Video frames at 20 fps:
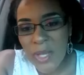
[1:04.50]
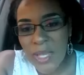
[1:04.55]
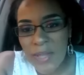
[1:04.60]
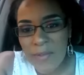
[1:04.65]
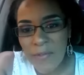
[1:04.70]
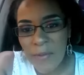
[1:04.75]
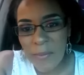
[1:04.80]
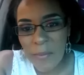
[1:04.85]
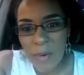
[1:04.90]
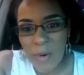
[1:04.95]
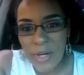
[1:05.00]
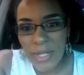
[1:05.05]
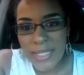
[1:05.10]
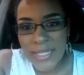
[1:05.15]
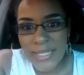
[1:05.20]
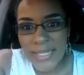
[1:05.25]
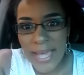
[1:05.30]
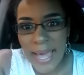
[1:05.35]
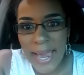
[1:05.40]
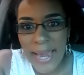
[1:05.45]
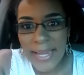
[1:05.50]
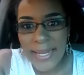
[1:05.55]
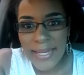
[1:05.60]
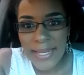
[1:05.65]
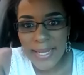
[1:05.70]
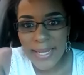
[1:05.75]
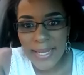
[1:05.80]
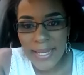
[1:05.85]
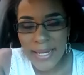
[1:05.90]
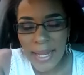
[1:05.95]
even more
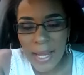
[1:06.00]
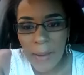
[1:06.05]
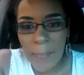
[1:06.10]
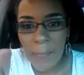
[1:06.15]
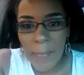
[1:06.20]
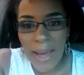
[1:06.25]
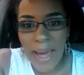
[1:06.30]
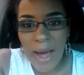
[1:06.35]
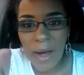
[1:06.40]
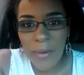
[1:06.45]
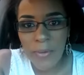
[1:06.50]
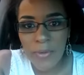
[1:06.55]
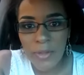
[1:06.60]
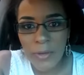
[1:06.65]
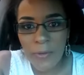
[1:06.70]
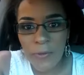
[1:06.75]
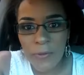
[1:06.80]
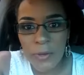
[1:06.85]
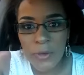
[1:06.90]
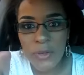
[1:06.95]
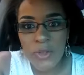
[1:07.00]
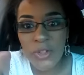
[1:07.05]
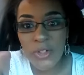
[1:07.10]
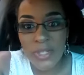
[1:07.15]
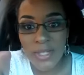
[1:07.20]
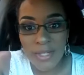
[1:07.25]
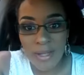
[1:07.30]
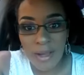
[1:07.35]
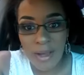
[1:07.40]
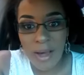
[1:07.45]
excited about the future
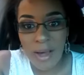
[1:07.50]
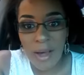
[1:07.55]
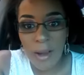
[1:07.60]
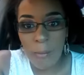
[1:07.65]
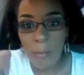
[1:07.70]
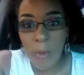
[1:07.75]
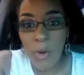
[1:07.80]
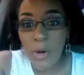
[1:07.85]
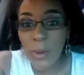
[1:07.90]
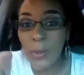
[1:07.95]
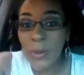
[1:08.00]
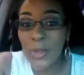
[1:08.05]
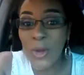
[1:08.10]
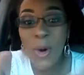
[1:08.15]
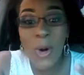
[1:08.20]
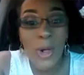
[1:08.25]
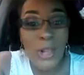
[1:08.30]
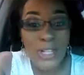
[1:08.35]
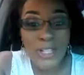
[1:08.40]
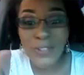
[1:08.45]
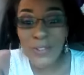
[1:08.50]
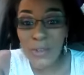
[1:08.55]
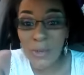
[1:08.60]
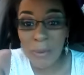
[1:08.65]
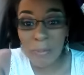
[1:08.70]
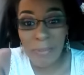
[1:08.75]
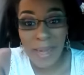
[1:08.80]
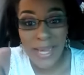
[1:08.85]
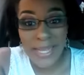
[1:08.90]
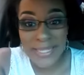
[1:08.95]
to come. Working with all of you
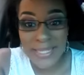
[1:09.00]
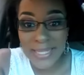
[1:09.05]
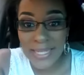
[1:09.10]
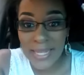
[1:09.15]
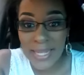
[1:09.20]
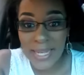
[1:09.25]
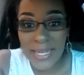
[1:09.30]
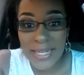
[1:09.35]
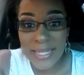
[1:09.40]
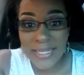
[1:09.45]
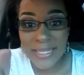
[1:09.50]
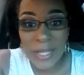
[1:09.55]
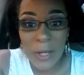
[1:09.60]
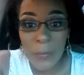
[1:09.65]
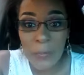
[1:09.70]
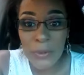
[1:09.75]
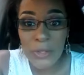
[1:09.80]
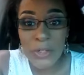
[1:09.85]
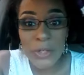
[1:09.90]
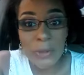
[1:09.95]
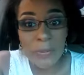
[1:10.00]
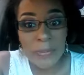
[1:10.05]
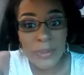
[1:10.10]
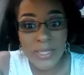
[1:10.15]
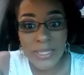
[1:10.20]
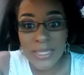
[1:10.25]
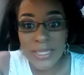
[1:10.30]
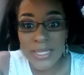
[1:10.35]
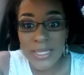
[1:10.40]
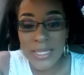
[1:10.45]
amazing ladies, helping your
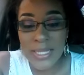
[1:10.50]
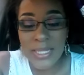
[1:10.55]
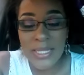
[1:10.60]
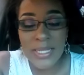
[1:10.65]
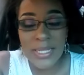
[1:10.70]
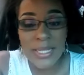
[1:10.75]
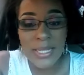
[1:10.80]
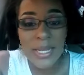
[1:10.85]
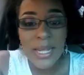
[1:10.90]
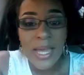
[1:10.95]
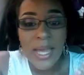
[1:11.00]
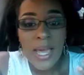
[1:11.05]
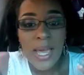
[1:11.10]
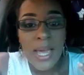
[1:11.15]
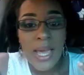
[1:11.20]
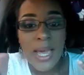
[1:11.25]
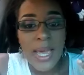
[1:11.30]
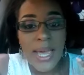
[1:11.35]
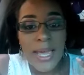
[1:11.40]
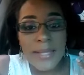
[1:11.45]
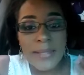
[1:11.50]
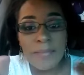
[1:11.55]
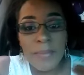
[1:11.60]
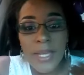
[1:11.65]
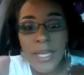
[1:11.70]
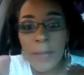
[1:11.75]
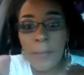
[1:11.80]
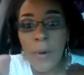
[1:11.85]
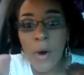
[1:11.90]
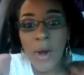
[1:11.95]
businesses, and
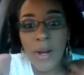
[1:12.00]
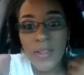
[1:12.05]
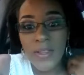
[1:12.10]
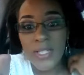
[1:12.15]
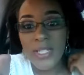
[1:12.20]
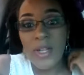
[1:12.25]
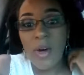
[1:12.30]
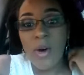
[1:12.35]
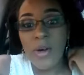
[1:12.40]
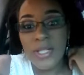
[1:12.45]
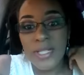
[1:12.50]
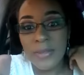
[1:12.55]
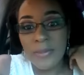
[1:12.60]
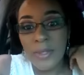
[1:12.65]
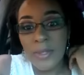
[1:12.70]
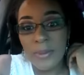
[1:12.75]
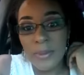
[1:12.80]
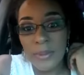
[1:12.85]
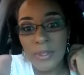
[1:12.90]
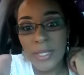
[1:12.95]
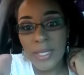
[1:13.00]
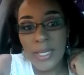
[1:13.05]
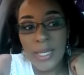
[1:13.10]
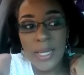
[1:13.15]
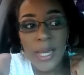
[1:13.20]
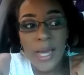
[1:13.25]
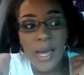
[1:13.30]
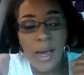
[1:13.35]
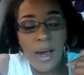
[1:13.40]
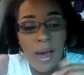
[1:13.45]
being part of this awesome community.
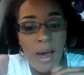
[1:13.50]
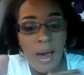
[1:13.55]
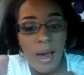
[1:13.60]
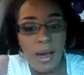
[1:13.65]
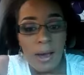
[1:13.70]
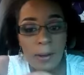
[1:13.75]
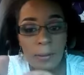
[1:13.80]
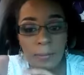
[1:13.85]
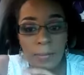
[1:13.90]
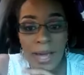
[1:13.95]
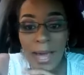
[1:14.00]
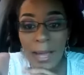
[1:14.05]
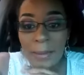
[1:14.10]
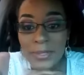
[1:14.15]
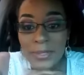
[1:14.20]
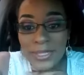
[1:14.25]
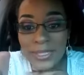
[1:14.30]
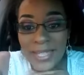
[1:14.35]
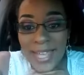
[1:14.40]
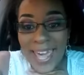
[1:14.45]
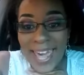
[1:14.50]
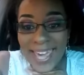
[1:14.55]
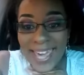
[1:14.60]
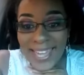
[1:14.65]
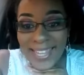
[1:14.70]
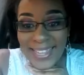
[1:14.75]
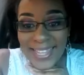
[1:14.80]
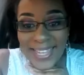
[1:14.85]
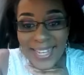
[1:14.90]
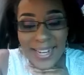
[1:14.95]
Hey
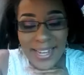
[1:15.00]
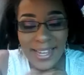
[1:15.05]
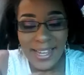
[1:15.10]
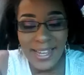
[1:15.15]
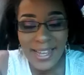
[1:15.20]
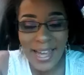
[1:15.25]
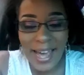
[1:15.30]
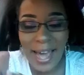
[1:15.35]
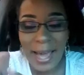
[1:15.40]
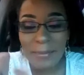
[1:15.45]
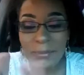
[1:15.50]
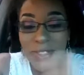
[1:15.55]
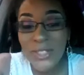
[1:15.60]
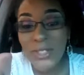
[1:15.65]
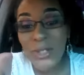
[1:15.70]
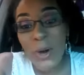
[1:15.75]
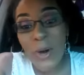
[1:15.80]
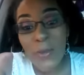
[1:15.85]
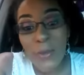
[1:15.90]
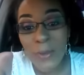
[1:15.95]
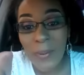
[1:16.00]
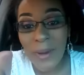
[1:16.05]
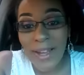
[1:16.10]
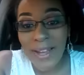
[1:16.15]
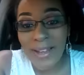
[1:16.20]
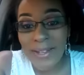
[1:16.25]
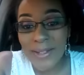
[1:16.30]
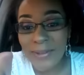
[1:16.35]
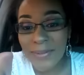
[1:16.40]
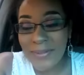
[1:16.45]
Alita, I'm just
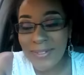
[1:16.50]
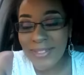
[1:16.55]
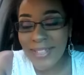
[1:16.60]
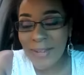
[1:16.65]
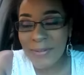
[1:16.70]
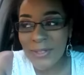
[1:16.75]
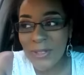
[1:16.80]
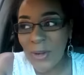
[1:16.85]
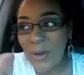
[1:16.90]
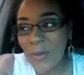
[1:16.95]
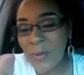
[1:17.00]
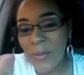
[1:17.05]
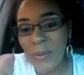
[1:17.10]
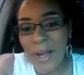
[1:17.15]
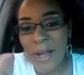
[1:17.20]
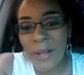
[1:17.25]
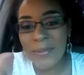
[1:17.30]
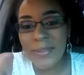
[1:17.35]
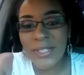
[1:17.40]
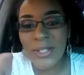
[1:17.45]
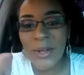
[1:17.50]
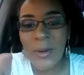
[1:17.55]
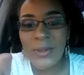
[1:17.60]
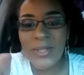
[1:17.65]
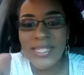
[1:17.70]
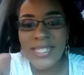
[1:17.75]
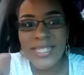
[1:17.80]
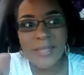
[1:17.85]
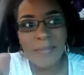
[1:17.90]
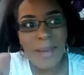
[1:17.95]
overwhelmed. I'm so overwhelmed. So
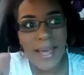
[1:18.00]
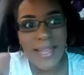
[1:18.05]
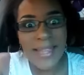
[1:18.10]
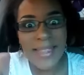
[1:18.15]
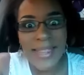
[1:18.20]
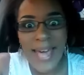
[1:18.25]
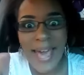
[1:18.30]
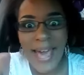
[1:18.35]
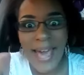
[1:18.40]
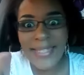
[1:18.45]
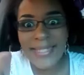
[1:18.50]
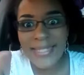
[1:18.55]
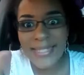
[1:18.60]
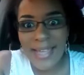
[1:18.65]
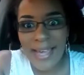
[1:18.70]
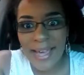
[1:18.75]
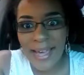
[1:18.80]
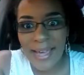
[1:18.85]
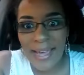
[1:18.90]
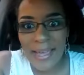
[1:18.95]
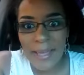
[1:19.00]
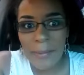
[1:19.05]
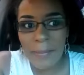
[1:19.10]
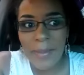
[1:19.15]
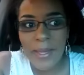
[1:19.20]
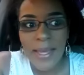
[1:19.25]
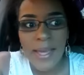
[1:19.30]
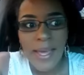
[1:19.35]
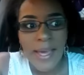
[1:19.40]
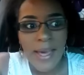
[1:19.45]
this is my last time